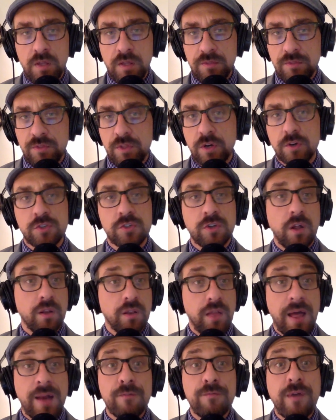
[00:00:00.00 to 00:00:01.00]
there's a
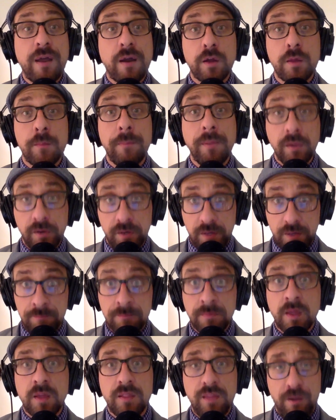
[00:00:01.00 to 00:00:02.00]
lot of variability
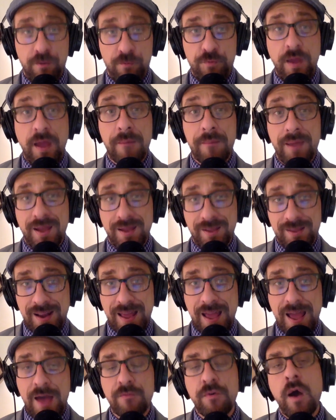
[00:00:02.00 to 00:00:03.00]
that Fat Man can
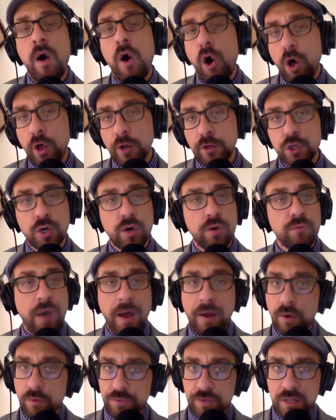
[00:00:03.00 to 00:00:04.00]
have. On turf,
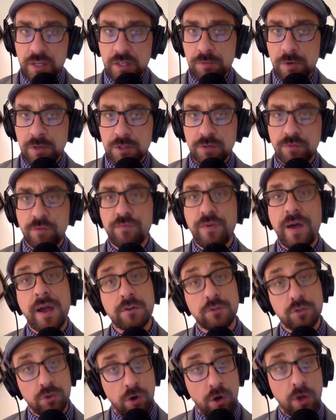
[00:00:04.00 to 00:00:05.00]
I don't think he's much of a
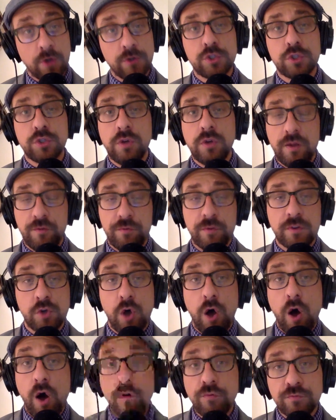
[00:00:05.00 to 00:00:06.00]
factor. If it's
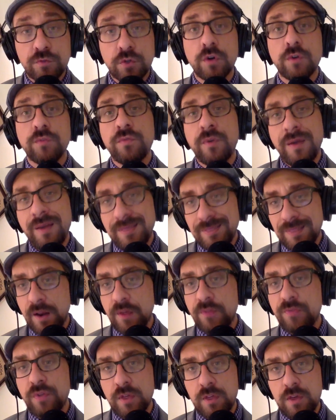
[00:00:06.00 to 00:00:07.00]
off turf, then
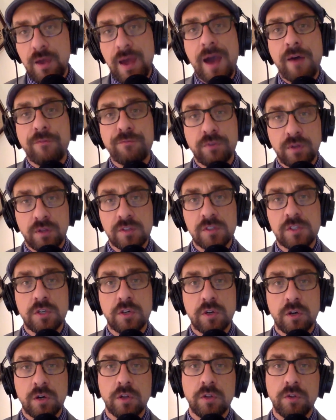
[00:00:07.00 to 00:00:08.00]
I think you have to
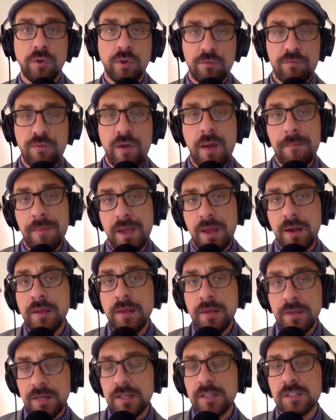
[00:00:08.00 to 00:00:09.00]
consider including Fat Man
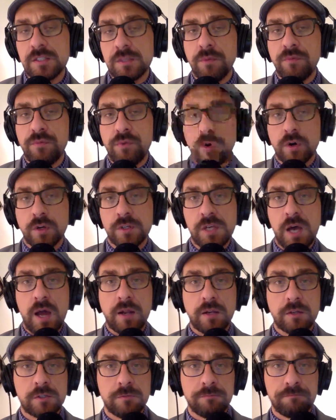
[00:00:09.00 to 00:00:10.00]
in some of your
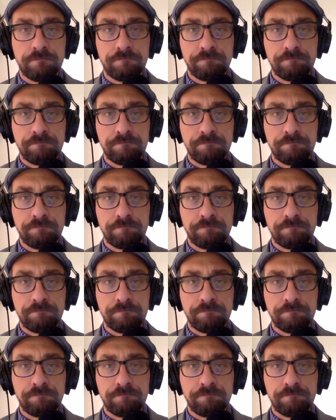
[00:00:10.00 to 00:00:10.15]
exotics.